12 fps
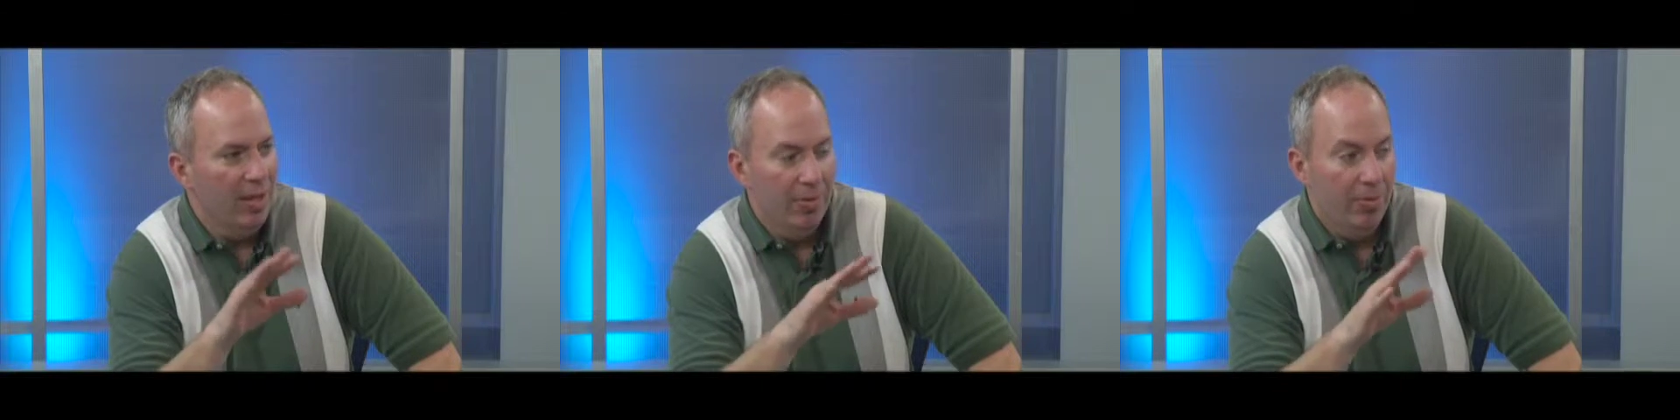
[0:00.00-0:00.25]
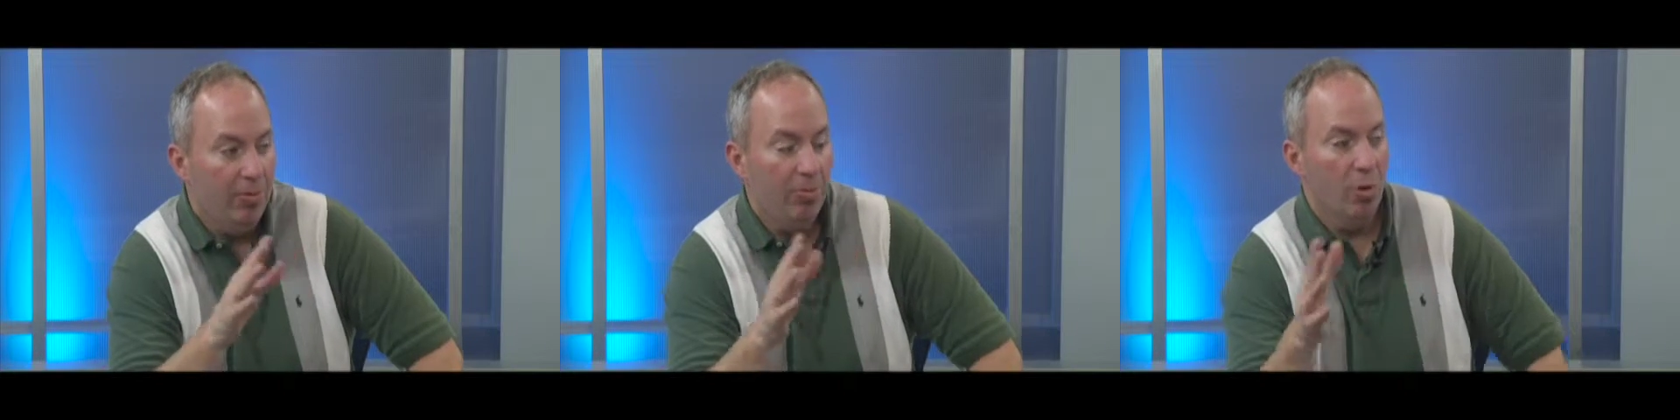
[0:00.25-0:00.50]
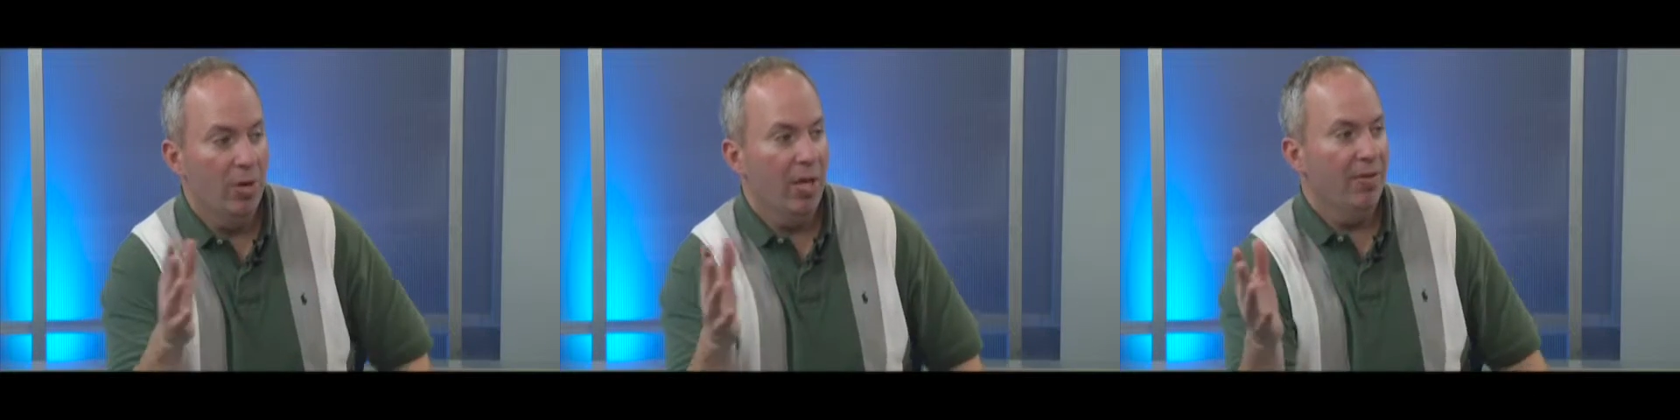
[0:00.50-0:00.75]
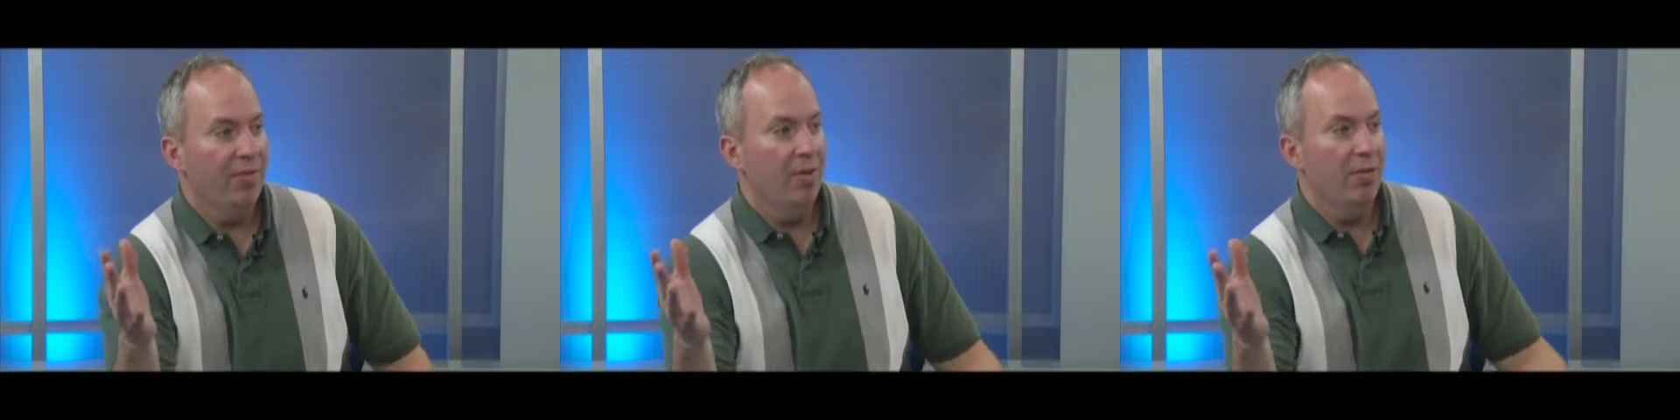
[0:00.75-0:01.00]
There's more
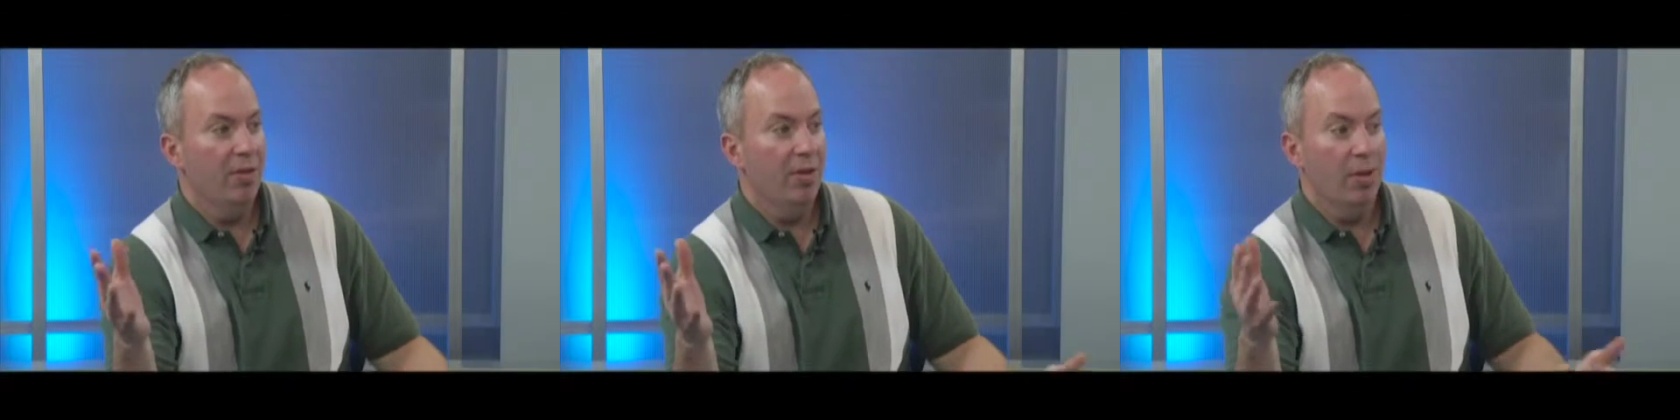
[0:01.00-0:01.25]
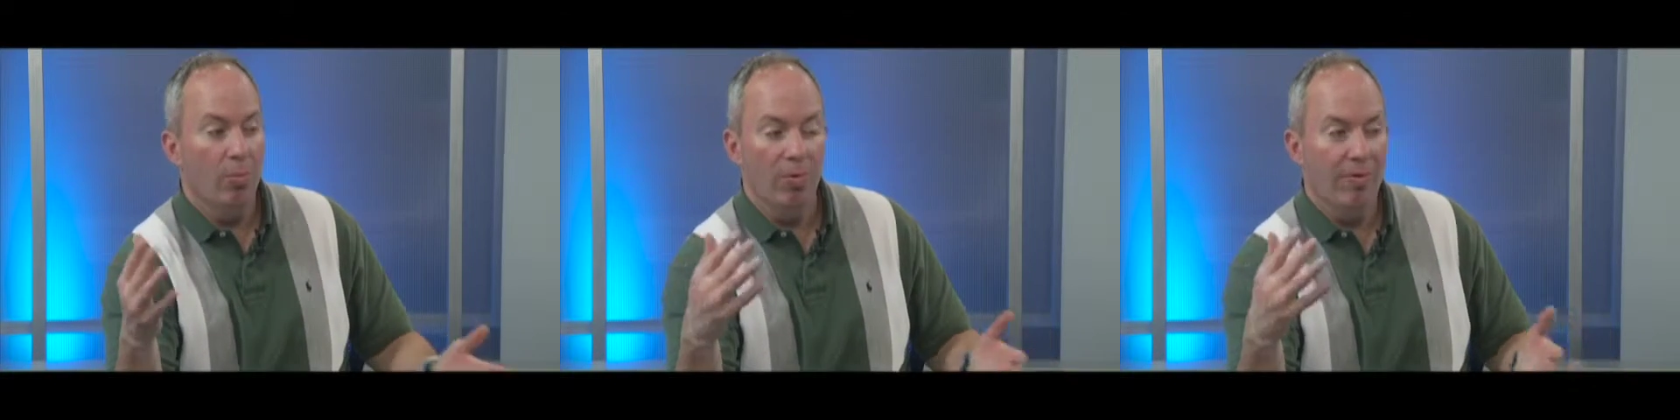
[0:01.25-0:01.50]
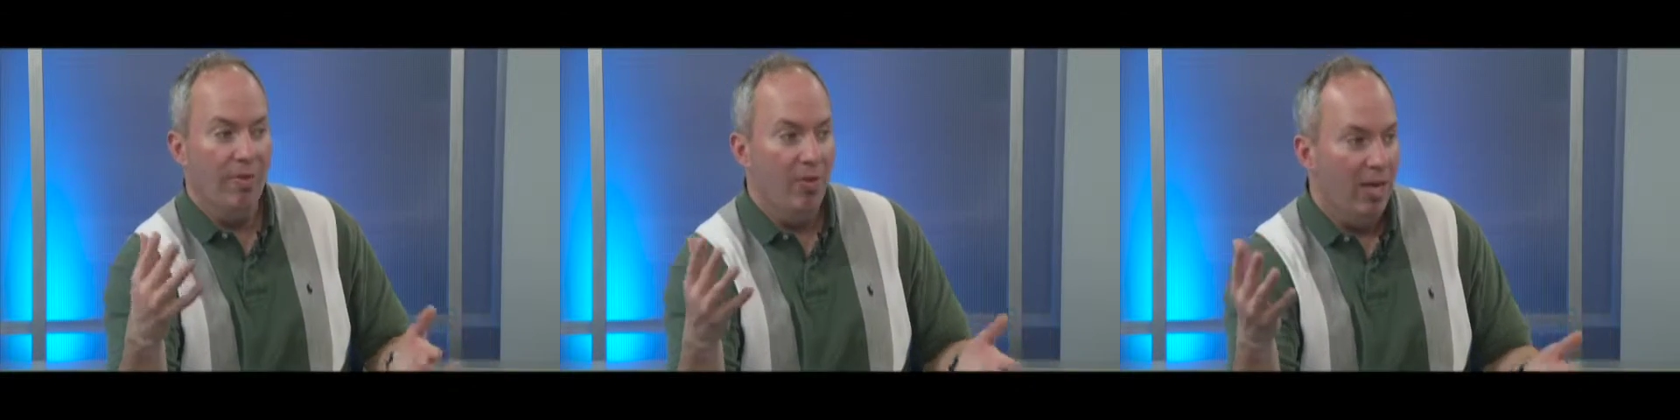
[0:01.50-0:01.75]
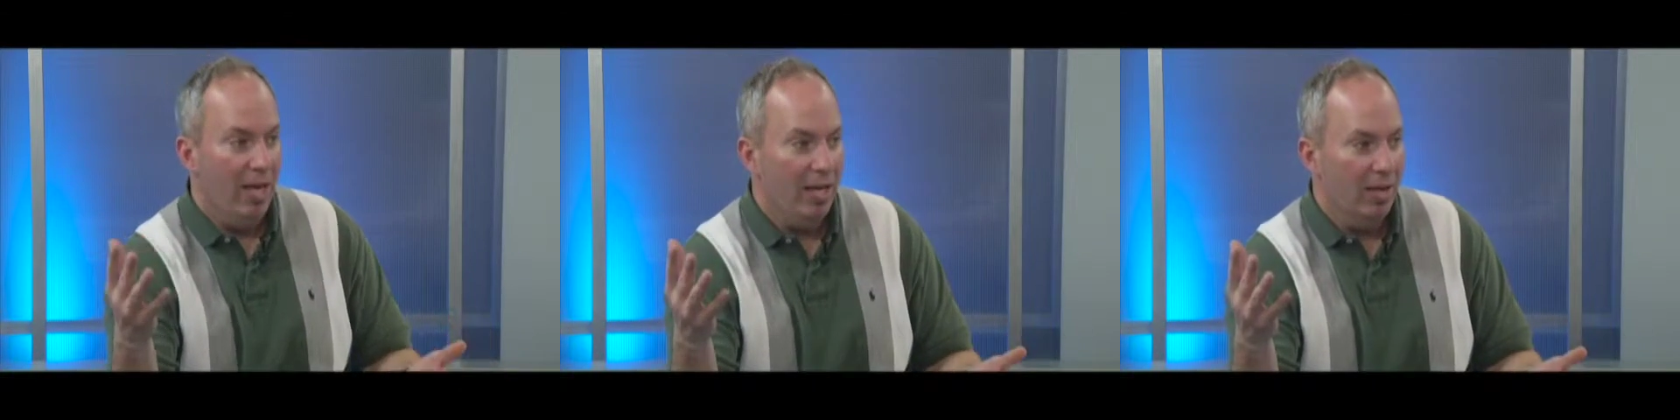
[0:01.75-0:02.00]
nests out there than we've
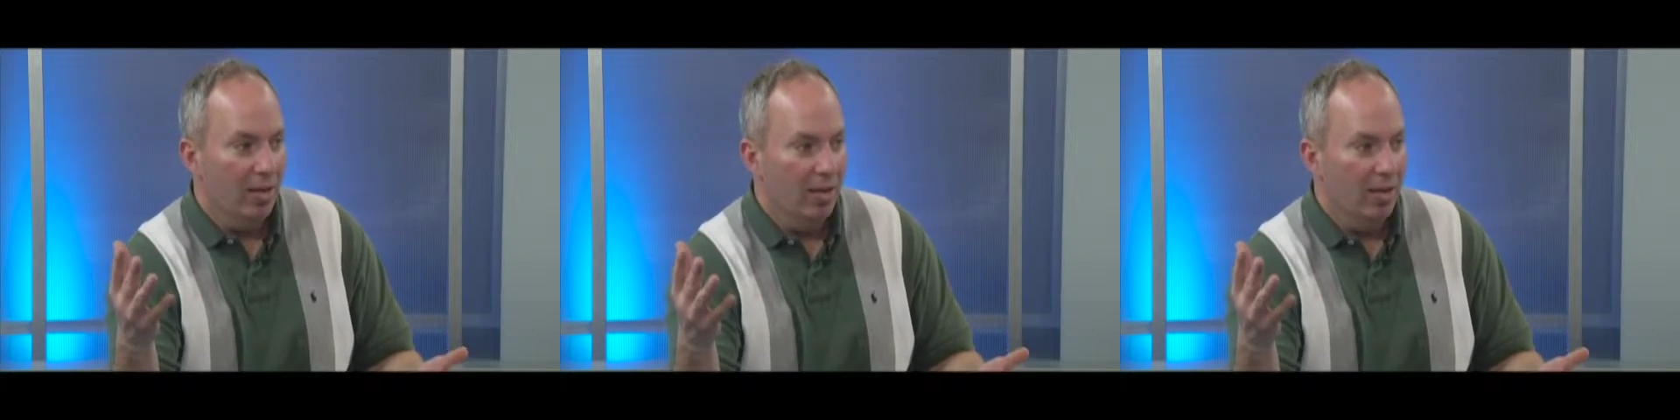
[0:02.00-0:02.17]
ever had.